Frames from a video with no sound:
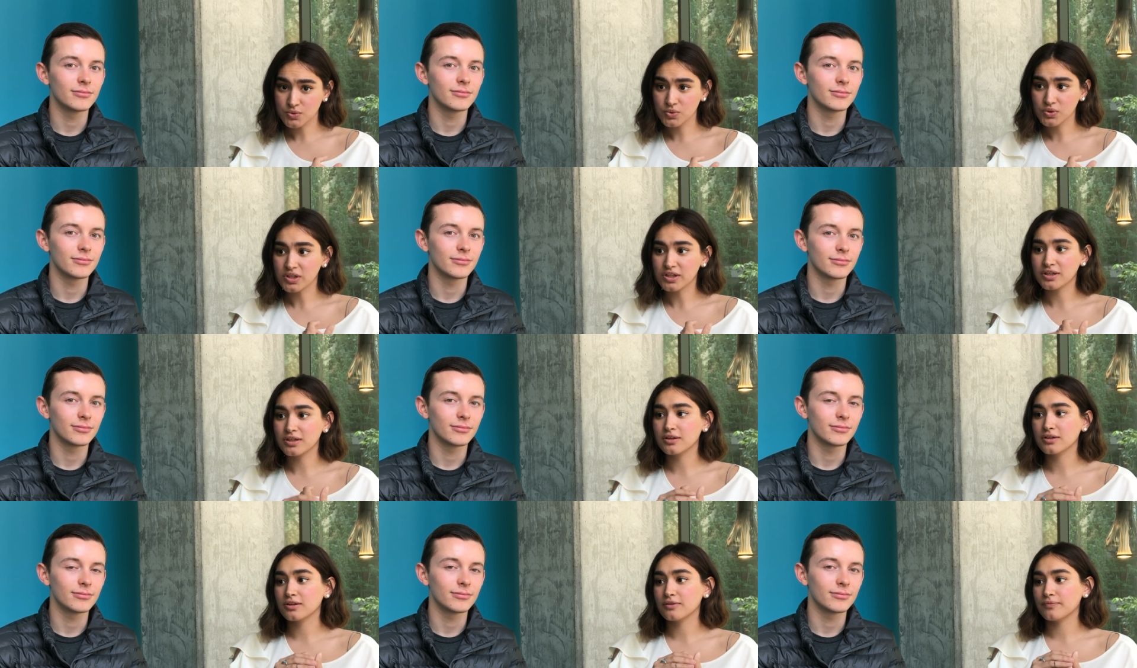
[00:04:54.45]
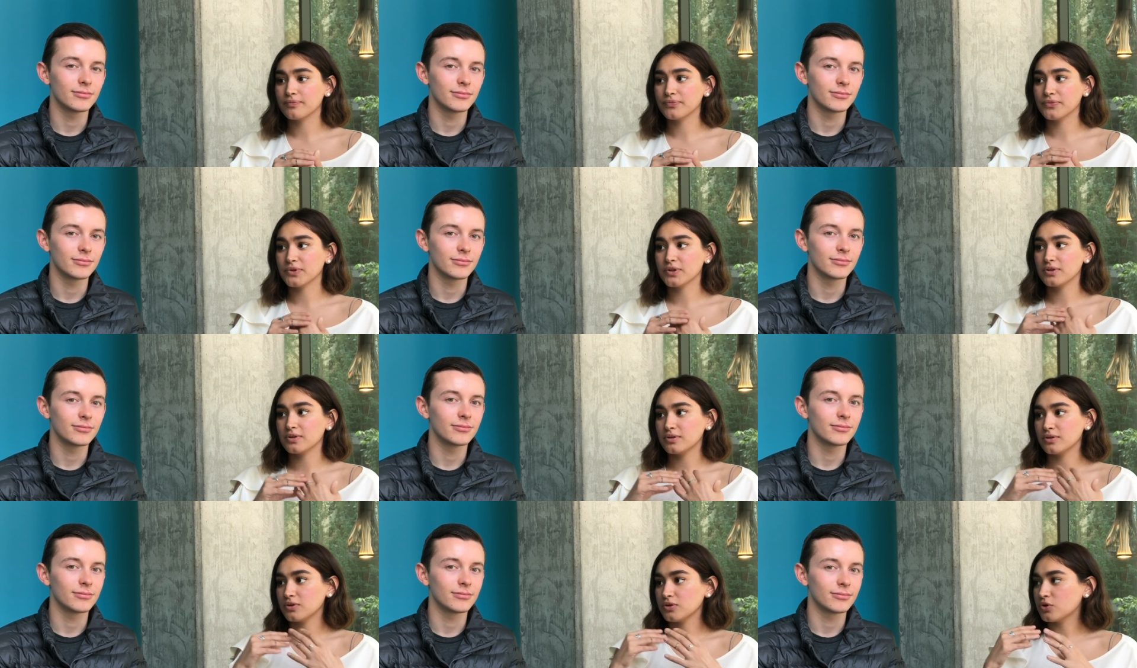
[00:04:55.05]
Speaker 1: Like
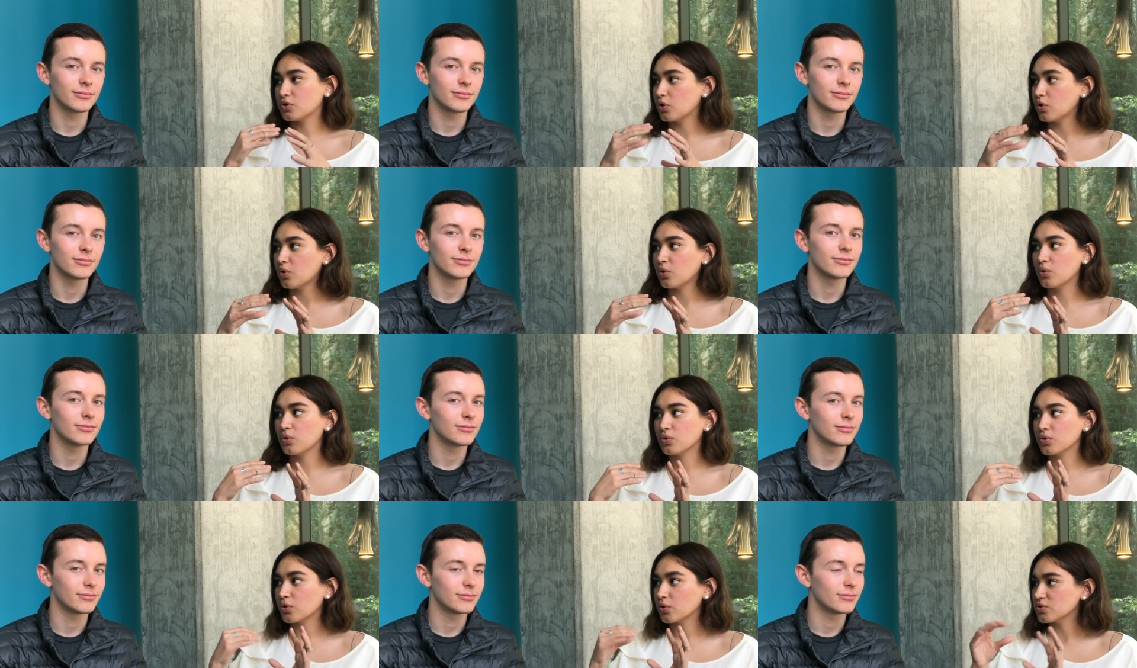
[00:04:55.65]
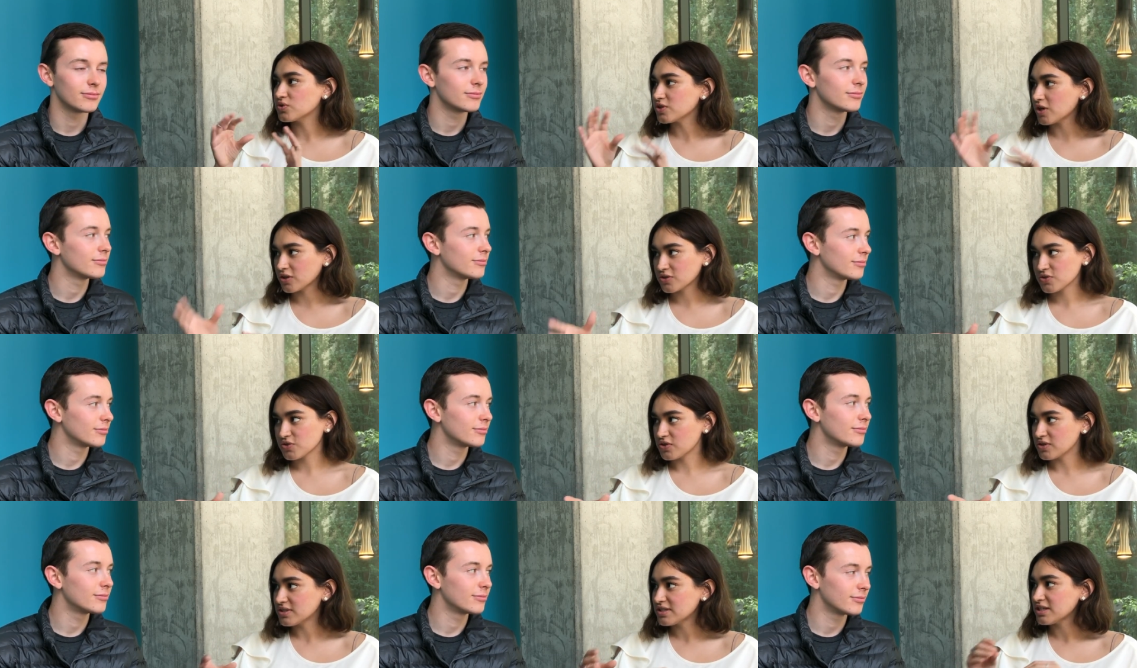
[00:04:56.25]
go, go talk to
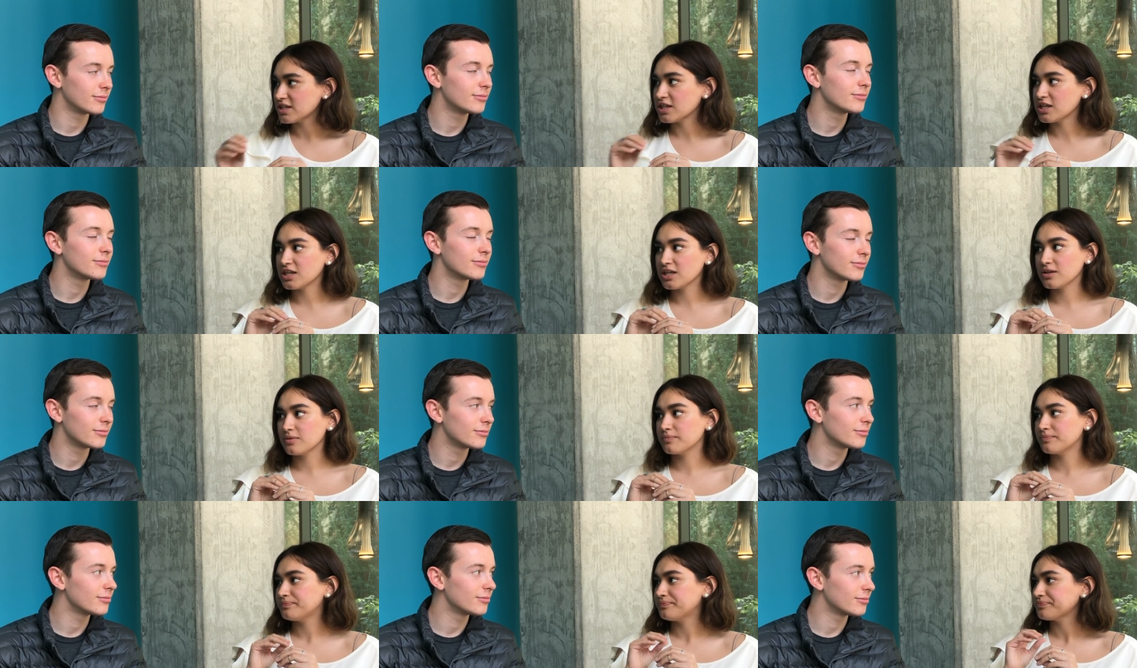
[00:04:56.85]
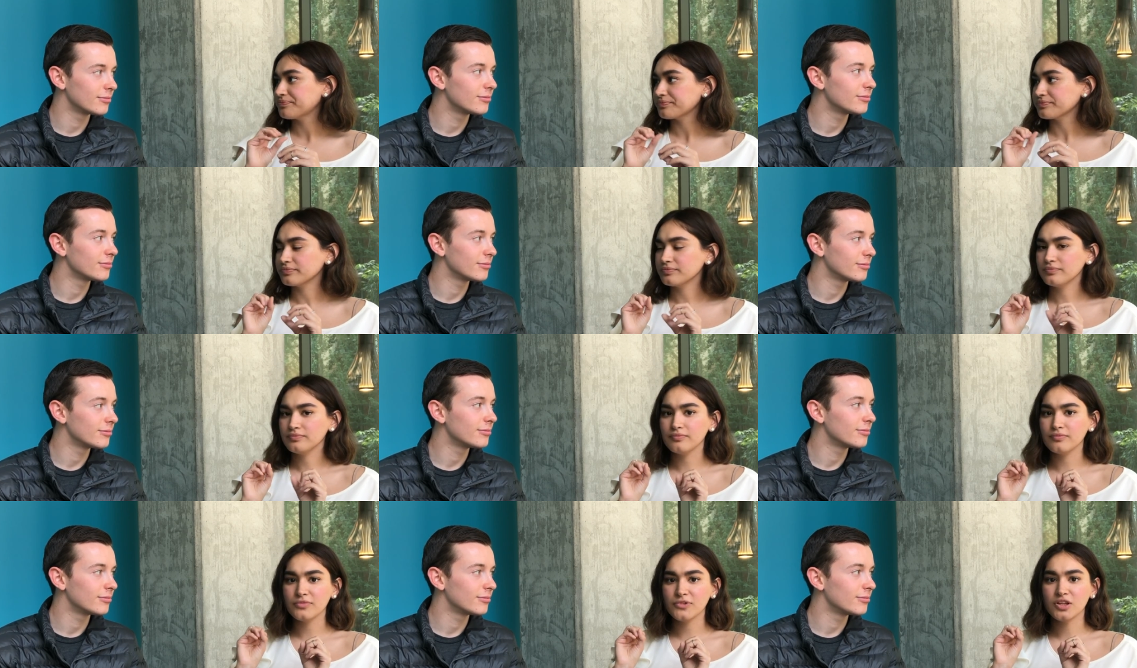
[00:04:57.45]
your team,
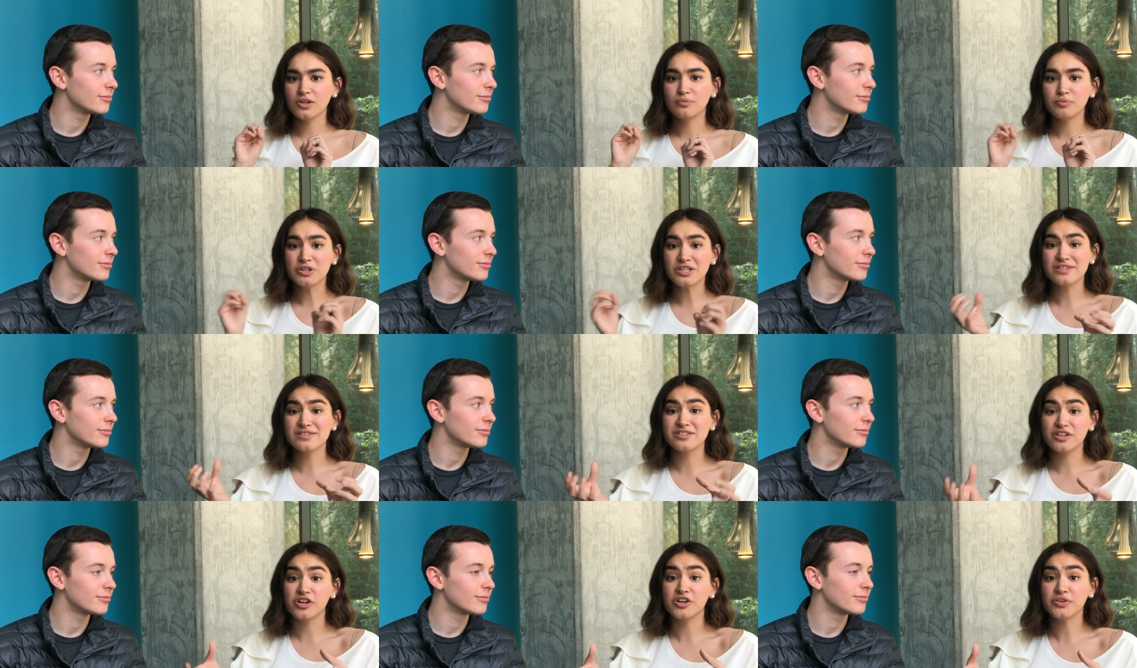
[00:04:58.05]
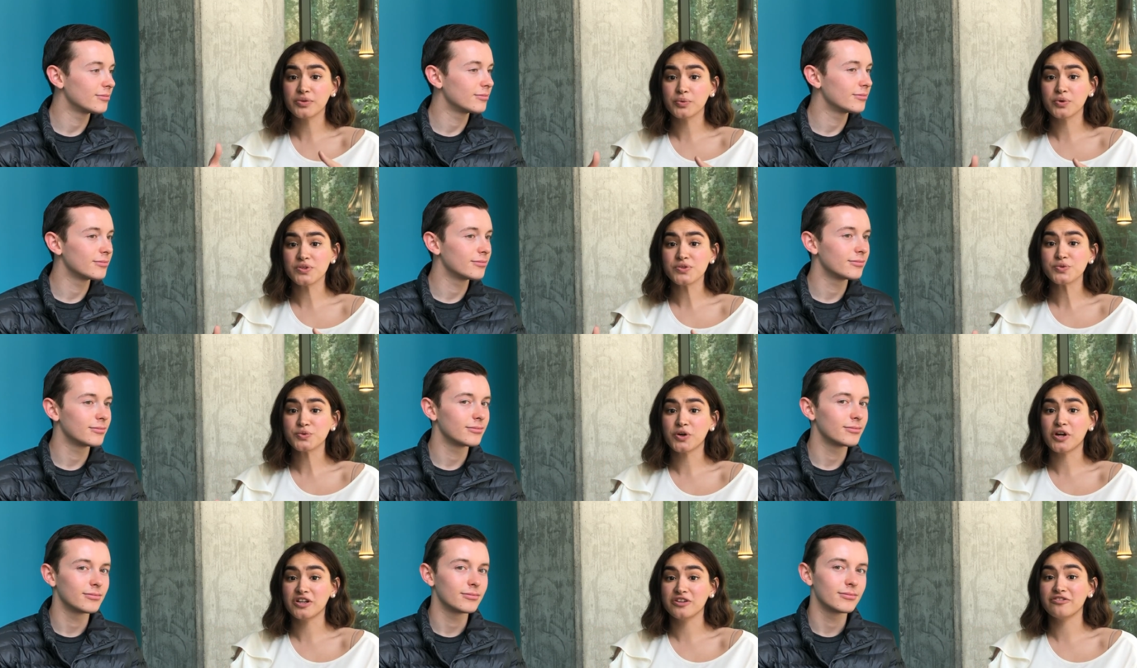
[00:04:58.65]
because they're the ones who
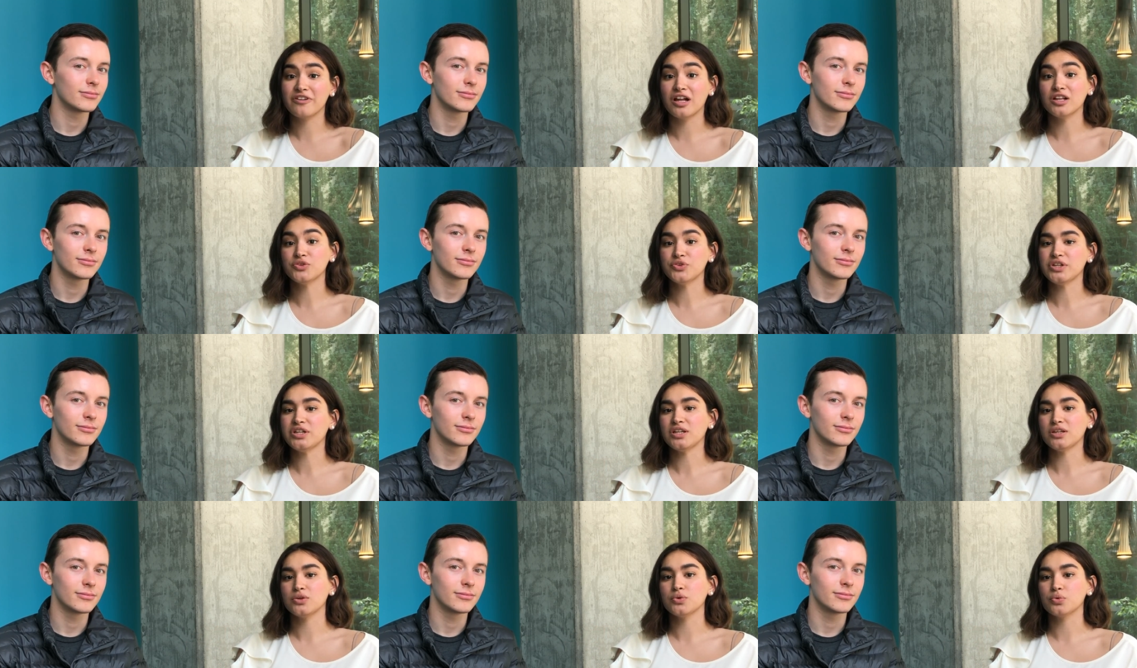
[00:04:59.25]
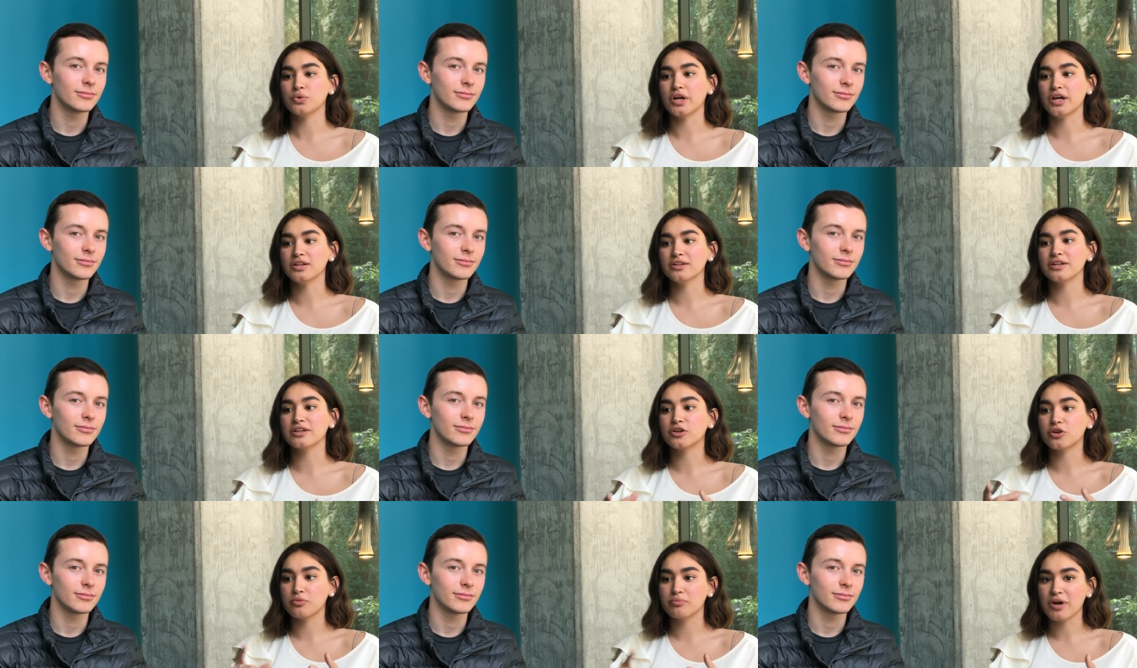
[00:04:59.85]
are evaluating you, right?
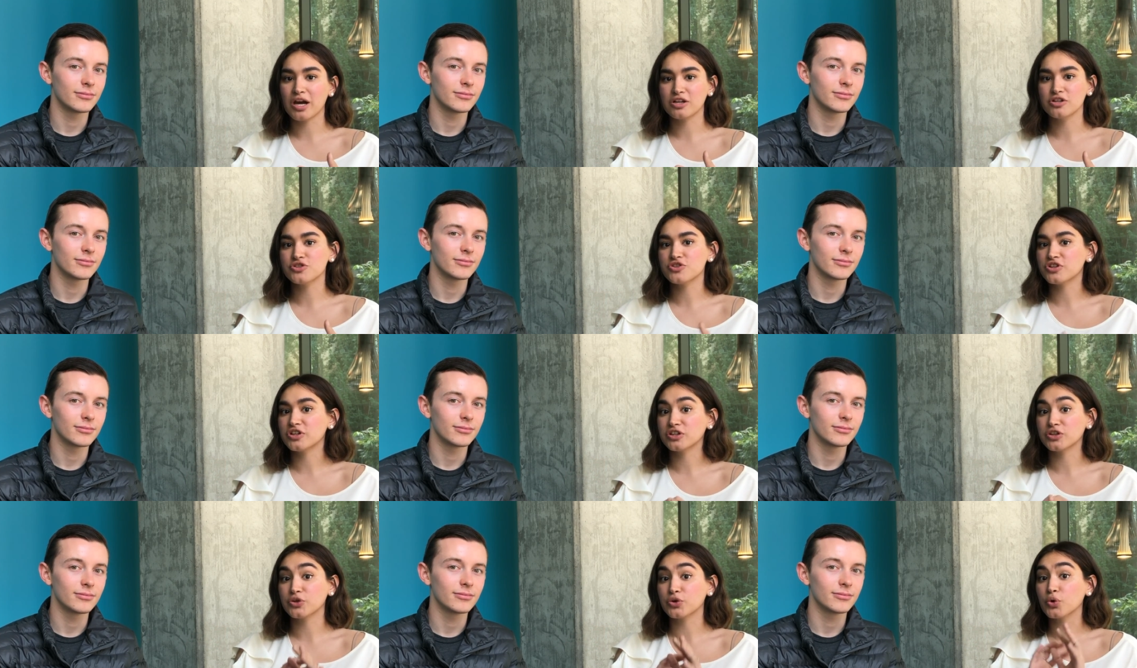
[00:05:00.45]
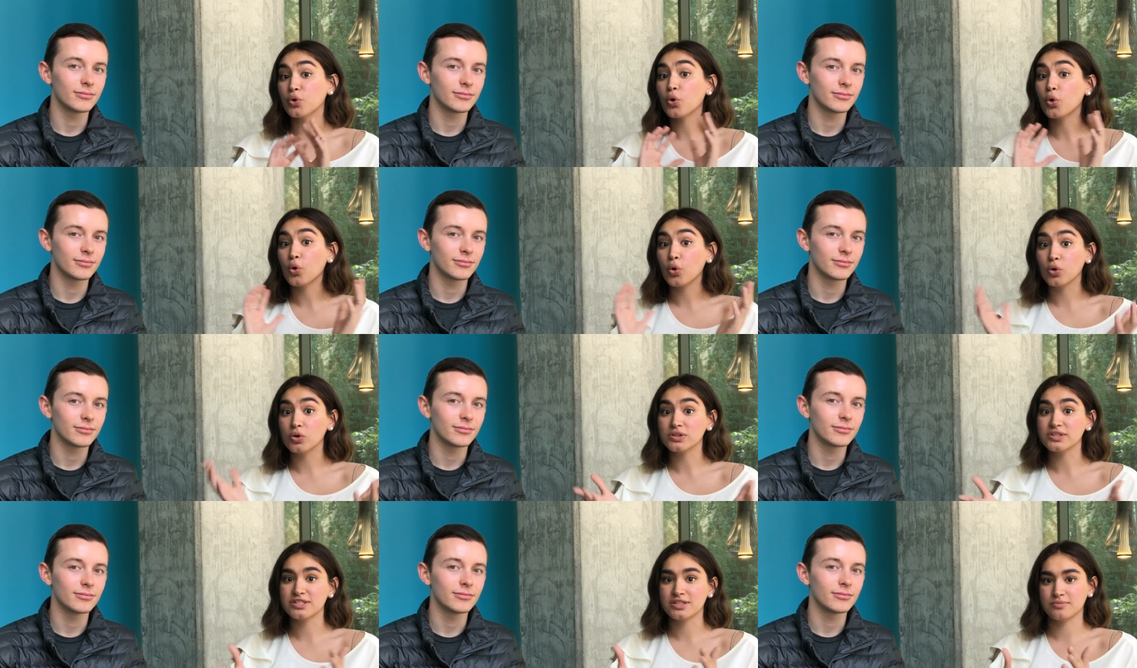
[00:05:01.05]
Like your manager and your
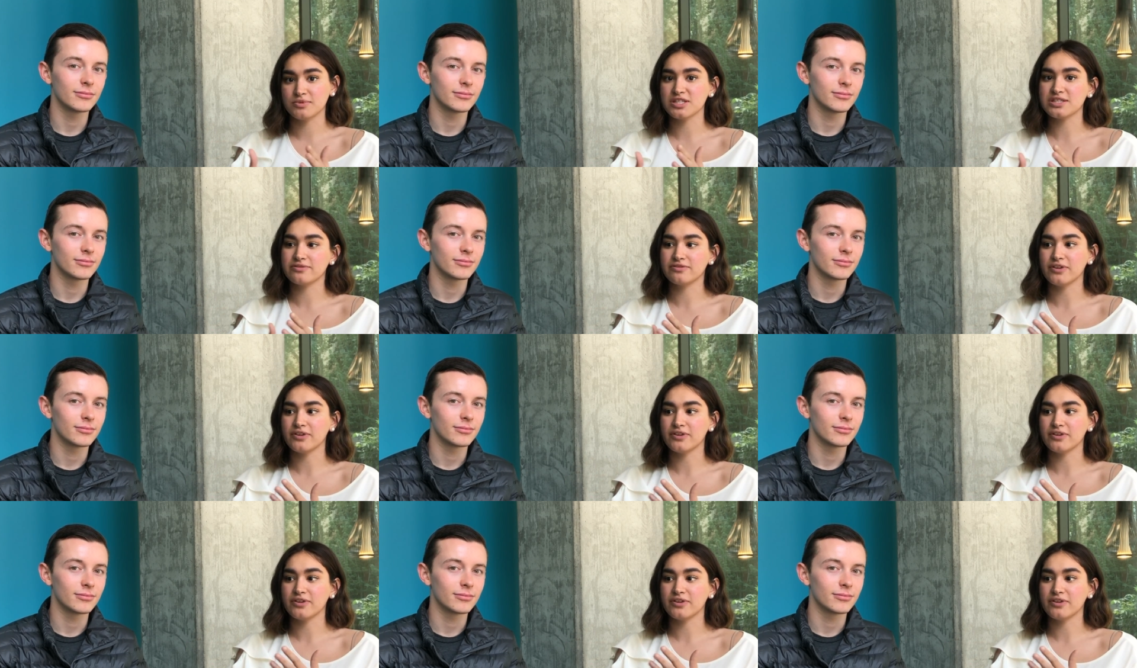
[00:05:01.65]
whole team is